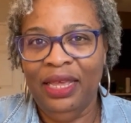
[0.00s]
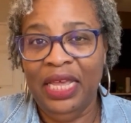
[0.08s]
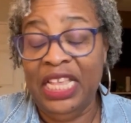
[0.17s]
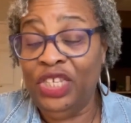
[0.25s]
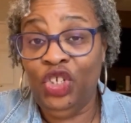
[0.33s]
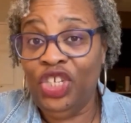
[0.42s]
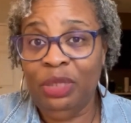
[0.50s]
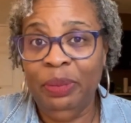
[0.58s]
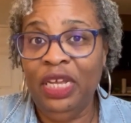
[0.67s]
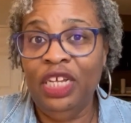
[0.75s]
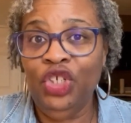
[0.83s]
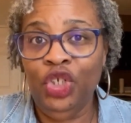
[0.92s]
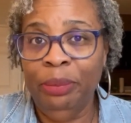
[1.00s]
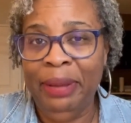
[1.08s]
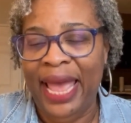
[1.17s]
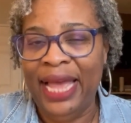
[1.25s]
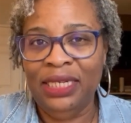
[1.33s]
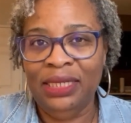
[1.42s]
Is it just because you're
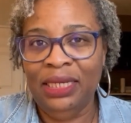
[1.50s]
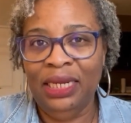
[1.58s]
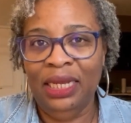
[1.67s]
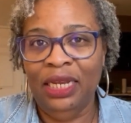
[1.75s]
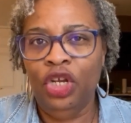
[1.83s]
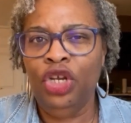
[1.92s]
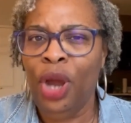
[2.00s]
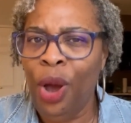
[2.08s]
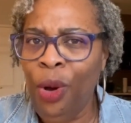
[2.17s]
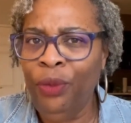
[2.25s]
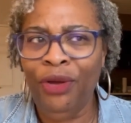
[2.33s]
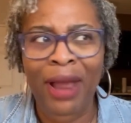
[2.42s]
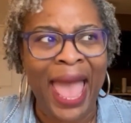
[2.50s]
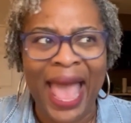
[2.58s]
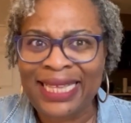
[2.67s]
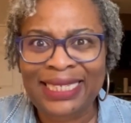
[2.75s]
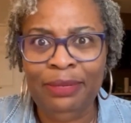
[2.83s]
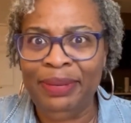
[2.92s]
passionate? No, there
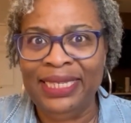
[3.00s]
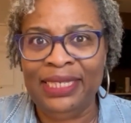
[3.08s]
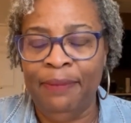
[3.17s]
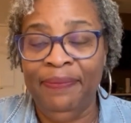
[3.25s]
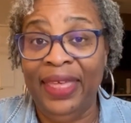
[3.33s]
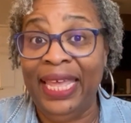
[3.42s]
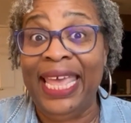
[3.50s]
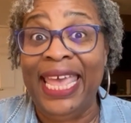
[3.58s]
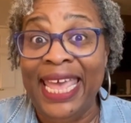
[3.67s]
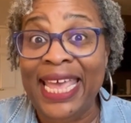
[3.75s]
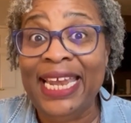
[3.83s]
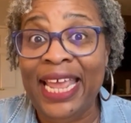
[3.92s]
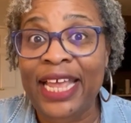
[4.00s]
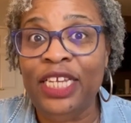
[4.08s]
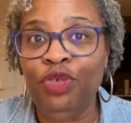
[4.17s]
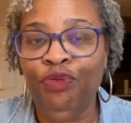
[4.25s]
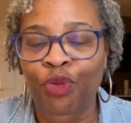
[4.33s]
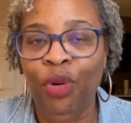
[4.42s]
has to be something in it
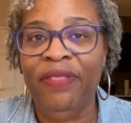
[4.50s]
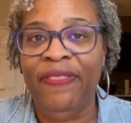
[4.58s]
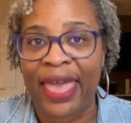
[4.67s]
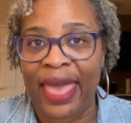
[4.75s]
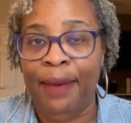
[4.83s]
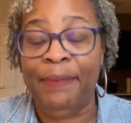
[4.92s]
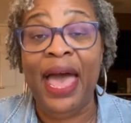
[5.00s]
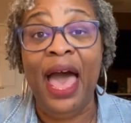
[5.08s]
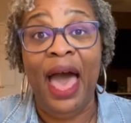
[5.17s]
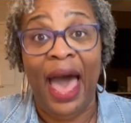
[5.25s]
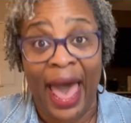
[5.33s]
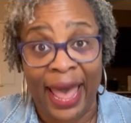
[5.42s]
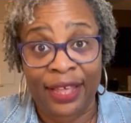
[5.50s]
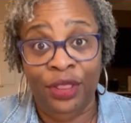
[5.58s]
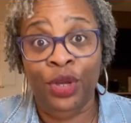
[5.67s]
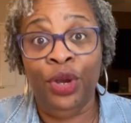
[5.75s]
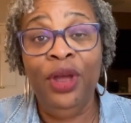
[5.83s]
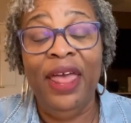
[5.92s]
for them.
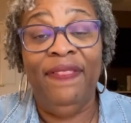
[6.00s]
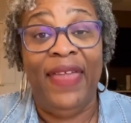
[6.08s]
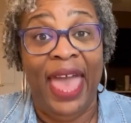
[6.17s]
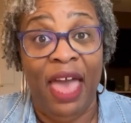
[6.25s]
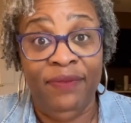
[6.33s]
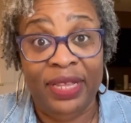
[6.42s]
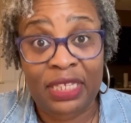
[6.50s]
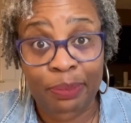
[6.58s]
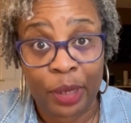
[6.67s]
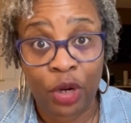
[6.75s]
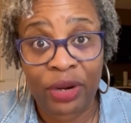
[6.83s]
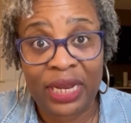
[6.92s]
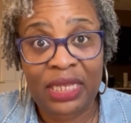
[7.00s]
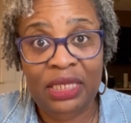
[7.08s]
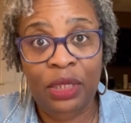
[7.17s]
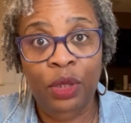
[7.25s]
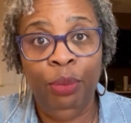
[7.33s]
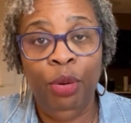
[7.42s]
Either they have experience
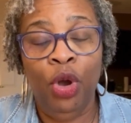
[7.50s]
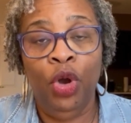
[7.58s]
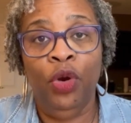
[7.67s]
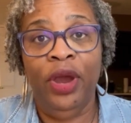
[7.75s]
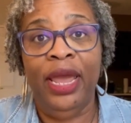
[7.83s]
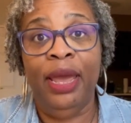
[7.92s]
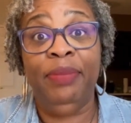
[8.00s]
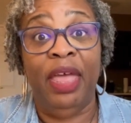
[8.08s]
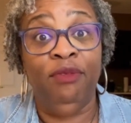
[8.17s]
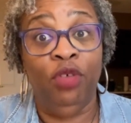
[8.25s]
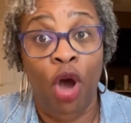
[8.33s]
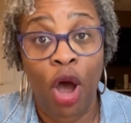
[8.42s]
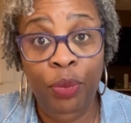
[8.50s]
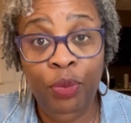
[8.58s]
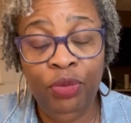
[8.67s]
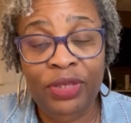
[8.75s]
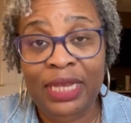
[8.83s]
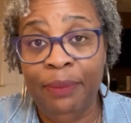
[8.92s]
in the program, they've gone
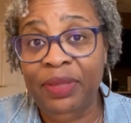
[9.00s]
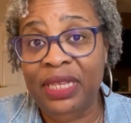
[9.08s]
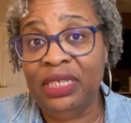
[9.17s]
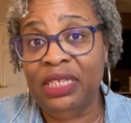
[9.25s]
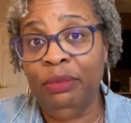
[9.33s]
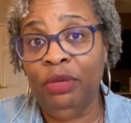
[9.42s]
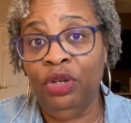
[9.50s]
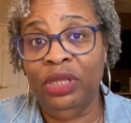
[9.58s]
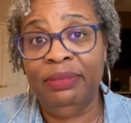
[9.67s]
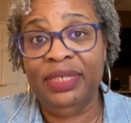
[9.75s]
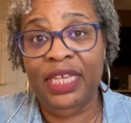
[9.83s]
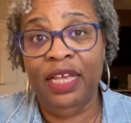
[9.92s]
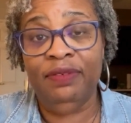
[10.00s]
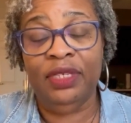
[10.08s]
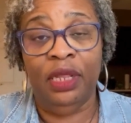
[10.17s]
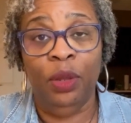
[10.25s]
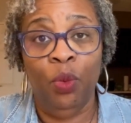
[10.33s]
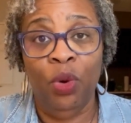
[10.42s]
through something similar themselves, and
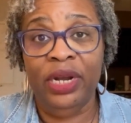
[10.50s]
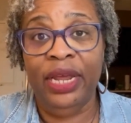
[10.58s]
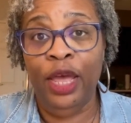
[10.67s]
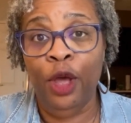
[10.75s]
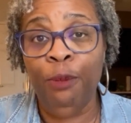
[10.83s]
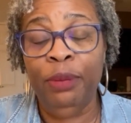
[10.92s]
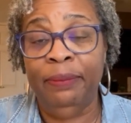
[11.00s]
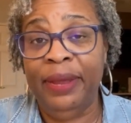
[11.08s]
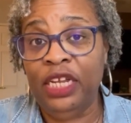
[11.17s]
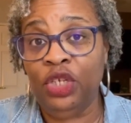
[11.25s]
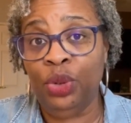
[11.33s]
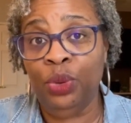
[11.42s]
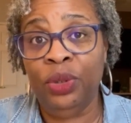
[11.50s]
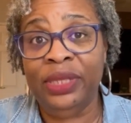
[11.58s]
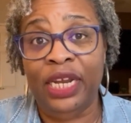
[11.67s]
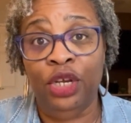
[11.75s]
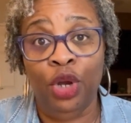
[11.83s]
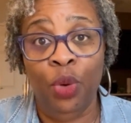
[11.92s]
they want to help and make sure
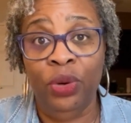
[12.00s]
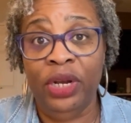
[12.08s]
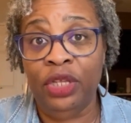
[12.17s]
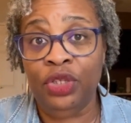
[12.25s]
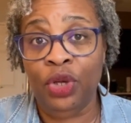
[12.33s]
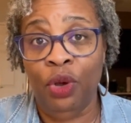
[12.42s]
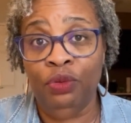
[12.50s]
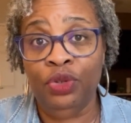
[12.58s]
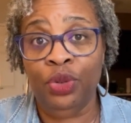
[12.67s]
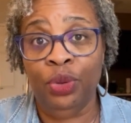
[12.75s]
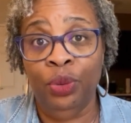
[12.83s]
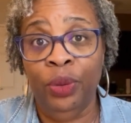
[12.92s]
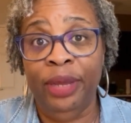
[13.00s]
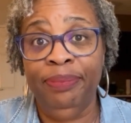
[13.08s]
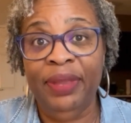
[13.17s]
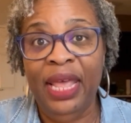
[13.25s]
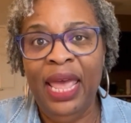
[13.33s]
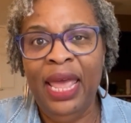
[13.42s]
that no one else goes through it.
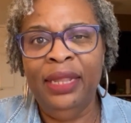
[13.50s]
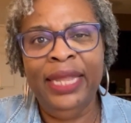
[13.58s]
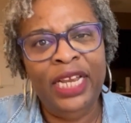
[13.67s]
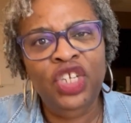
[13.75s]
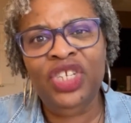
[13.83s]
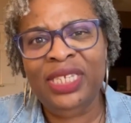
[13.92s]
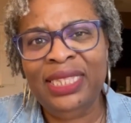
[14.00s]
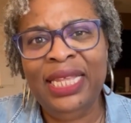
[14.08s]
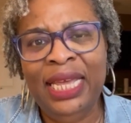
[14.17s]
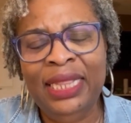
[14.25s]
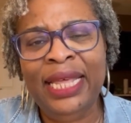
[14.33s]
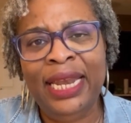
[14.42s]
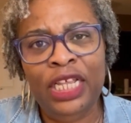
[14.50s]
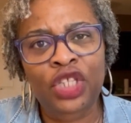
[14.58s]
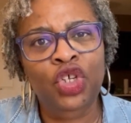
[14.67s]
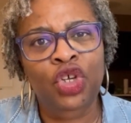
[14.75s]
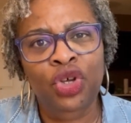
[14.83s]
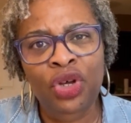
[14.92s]
They just think that it's
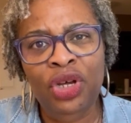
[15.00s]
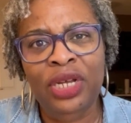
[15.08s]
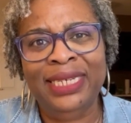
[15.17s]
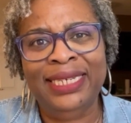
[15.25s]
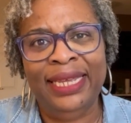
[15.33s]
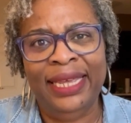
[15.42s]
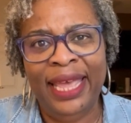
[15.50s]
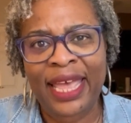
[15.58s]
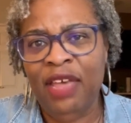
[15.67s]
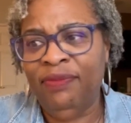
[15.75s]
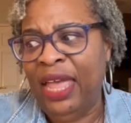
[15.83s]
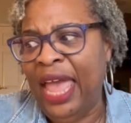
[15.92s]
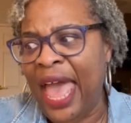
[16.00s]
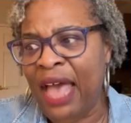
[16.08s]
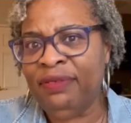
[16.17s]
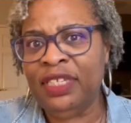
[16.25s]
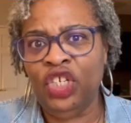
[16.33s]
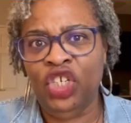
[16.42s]
good to give. They have
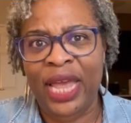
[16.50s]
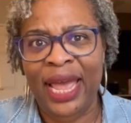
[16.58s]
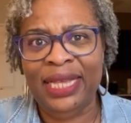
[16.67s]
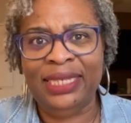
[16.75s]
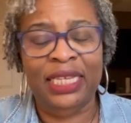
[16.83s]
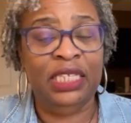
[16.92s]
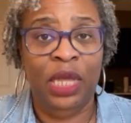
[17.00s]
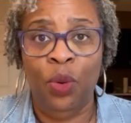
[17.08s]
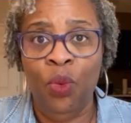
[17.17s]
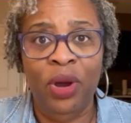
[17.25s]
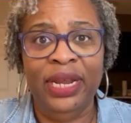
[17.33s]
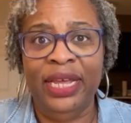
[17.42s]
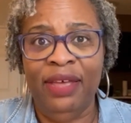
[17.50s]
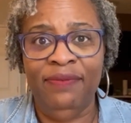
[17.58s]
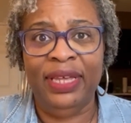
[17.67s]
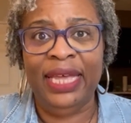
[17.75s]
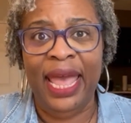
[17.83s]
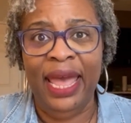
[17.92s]
such excess, they want to give
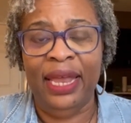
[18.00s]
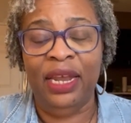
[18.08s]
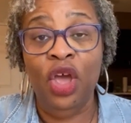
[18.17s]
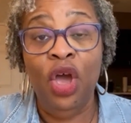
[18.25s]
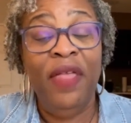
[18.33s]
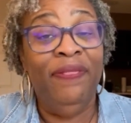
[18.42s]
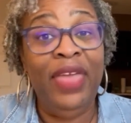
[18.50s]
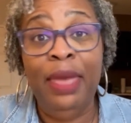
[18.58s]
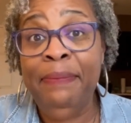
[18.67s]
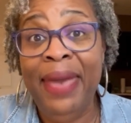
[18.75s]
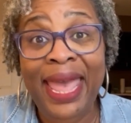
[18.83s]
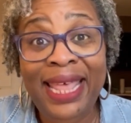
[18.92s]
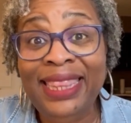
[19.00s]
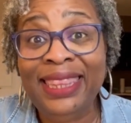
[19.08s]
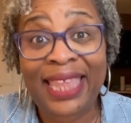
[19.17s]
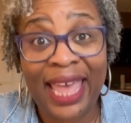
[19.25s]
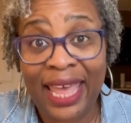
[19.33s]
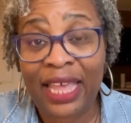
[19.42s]
again. They may
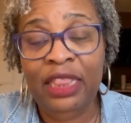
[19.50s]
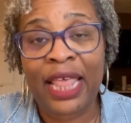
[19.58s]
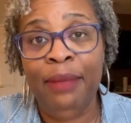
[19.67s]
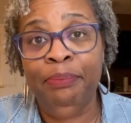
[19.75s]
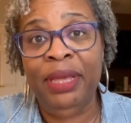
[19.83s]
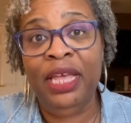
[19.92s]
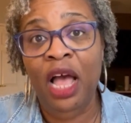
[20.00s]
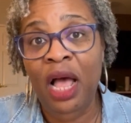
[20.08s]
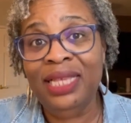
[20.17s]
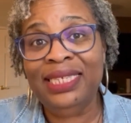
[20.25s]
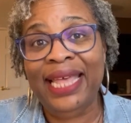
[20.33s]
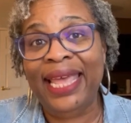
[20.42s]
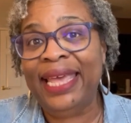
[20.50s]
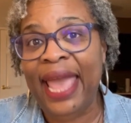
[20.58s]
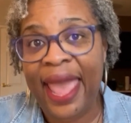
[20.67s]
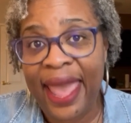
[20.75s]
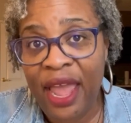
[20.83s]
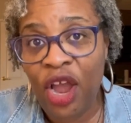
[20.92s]
think that because they
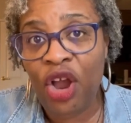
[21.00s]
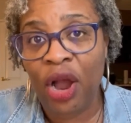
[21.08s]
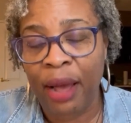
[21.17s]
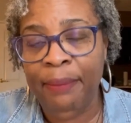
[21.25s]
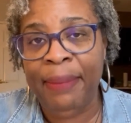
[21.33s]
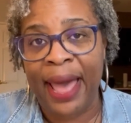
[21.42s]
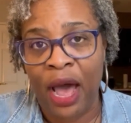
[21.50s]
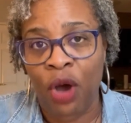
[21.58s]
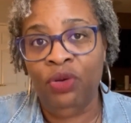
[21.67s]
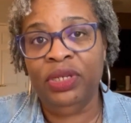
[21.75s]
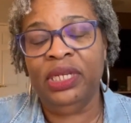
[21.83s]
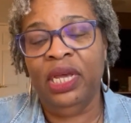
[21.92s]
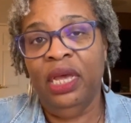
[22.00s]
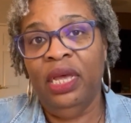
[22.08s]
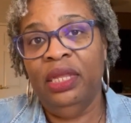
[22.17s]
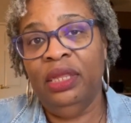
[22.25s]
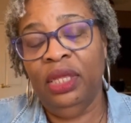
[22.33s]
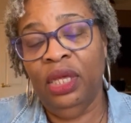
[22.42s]
care about
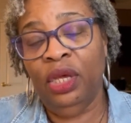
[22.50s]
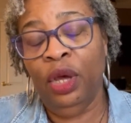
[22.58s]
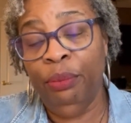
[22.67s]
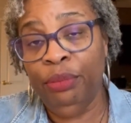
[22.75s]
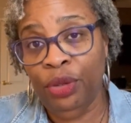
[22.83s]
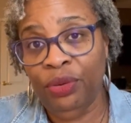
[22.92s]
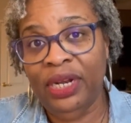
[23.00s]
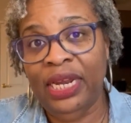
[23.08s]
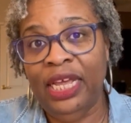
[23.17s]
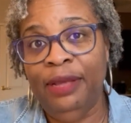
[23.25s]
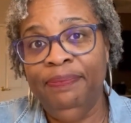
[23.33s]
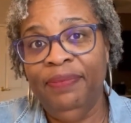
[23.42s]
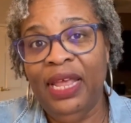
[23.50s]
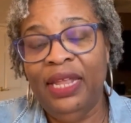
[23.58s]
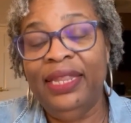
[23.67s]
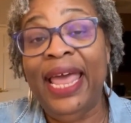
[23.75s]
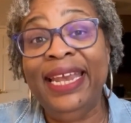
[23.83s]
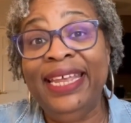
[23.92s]
the community,
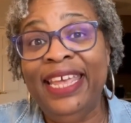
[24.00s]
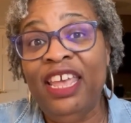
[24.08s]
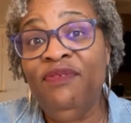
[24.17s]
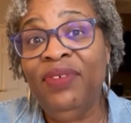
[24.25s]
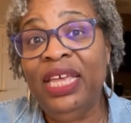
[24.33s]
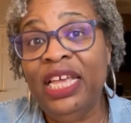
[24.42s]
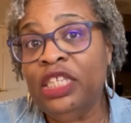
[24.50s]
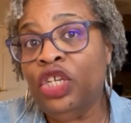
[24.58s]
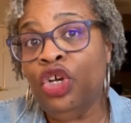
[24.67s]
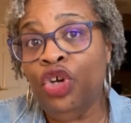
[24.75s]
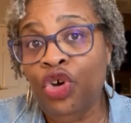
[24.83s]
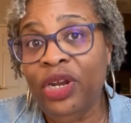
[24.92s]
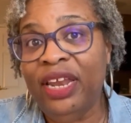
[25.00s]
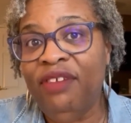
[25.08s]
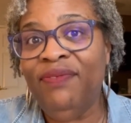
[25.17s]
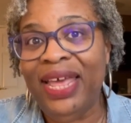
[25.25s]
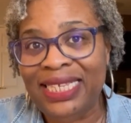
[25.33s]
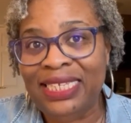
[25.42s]
that giving is a good
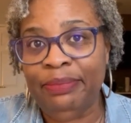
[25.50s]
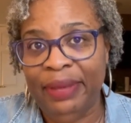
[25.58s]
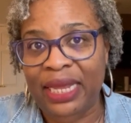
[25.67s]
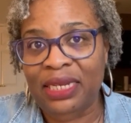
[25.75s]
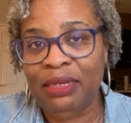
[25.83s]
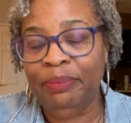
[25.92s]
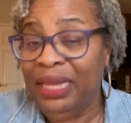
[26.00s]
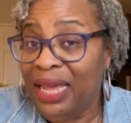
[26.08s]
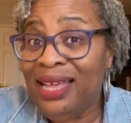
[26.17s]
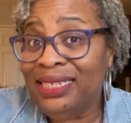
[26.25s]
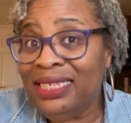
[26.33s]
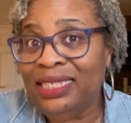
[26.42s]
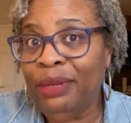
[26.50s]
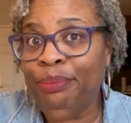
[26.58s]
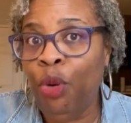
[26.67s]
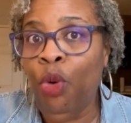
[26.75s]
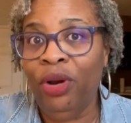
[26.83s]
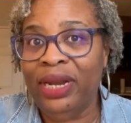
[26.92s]
investment because it's
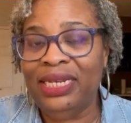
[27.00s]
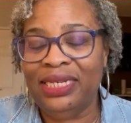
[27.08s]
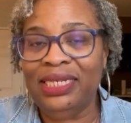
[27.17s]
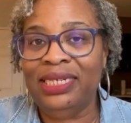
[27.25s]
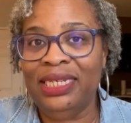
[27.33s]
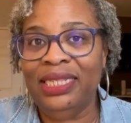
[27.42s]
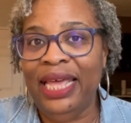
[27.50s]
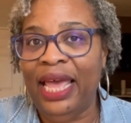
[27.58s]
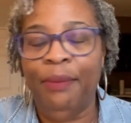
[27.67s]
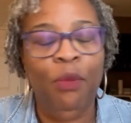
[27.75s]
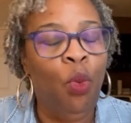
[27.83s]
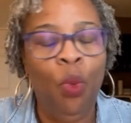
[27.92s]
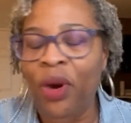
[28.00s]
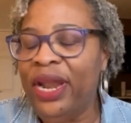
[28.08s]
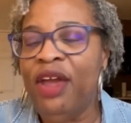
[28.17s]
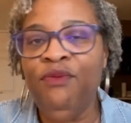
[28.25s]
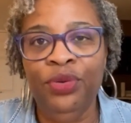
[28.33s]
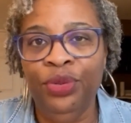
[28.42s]
important to them,
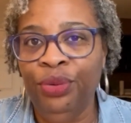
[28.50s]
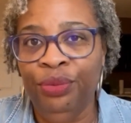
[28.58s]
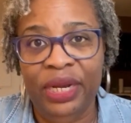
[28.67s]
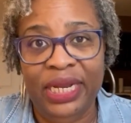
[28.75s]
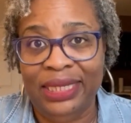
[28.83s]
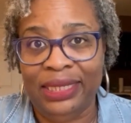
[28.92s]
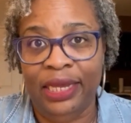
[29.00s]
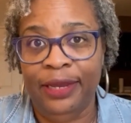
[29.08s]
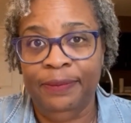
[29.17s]
whatever the reason.